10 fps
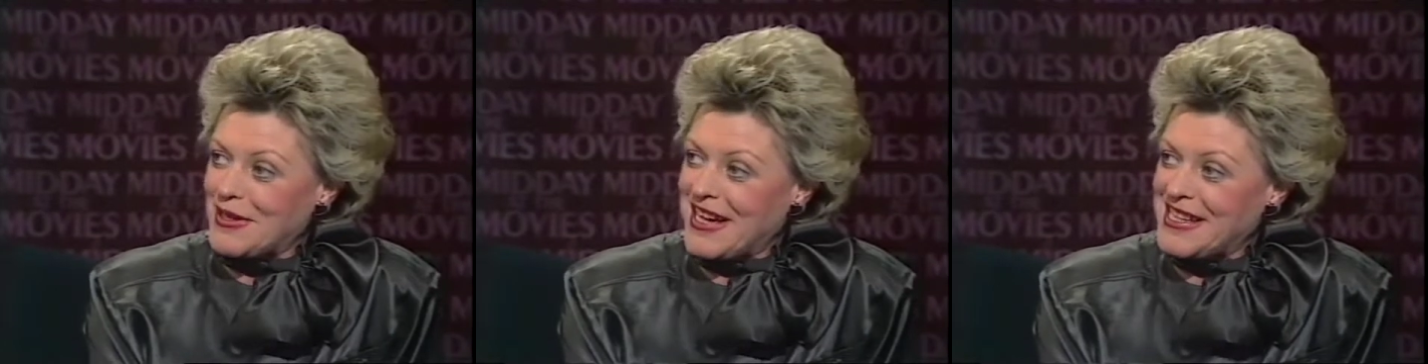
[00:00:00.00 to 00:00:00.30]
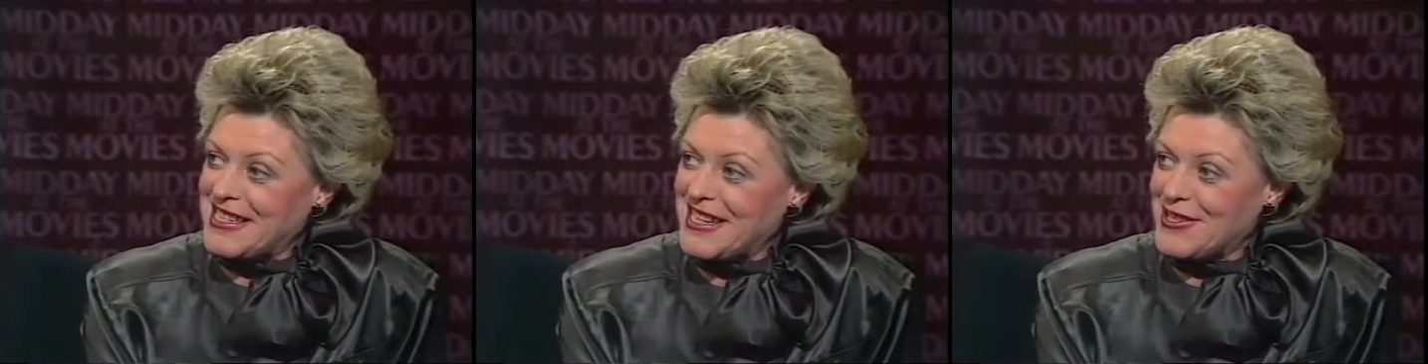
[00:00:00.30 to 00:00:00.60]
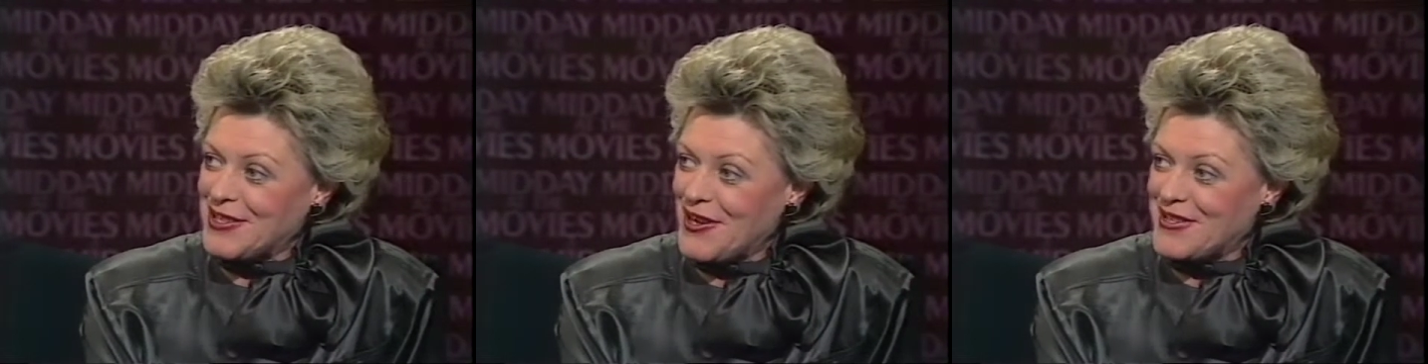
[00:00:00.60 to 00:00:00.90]
holiday and see
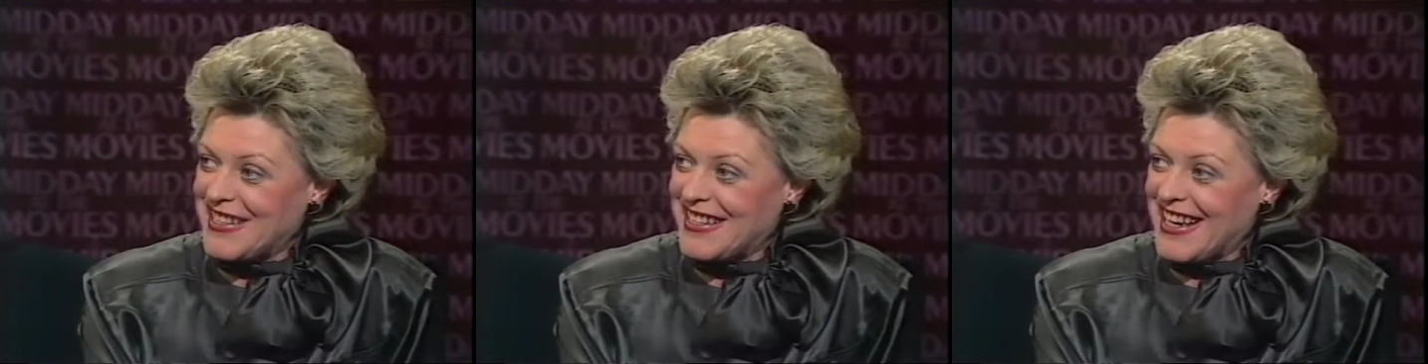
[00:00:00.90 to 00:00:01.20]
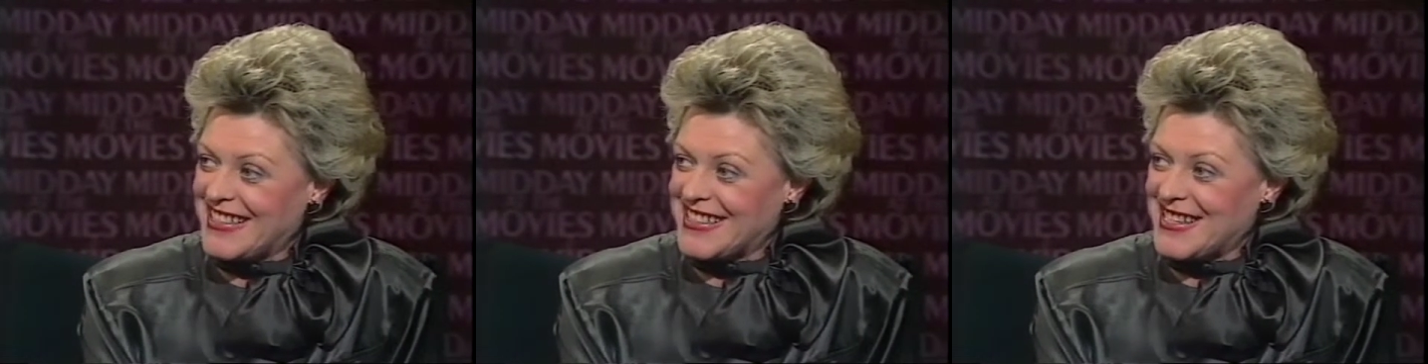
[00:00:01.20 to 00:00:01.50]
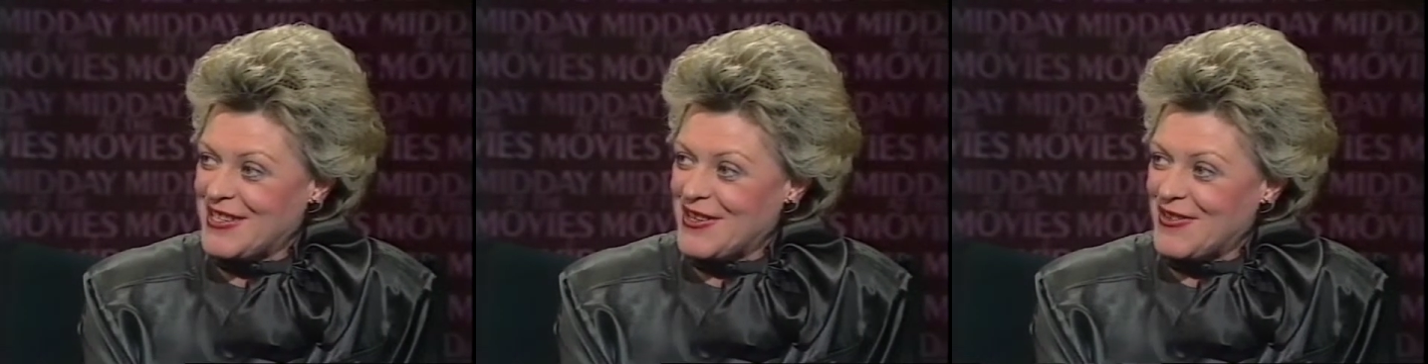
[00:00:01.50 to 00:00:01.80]
the shows in
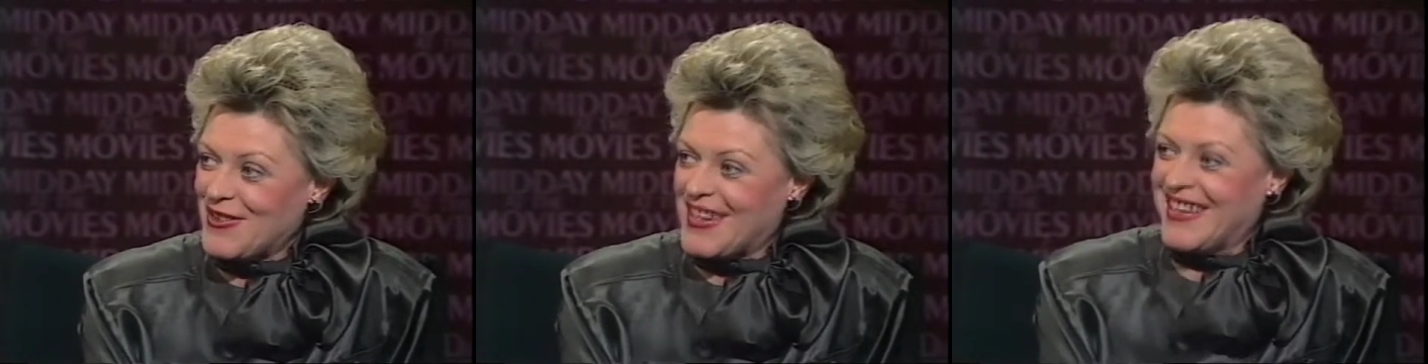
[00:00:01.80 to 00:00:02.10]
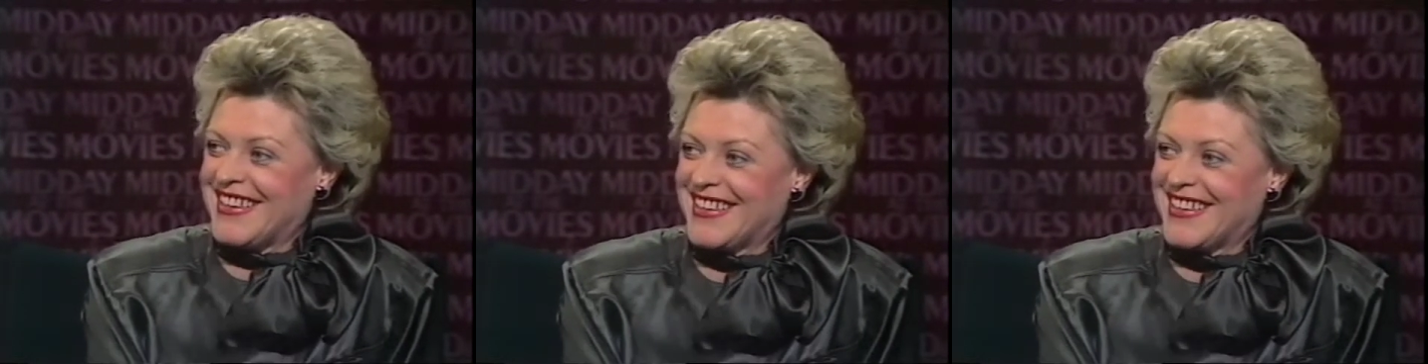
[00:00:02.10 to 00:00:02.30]
London and New York.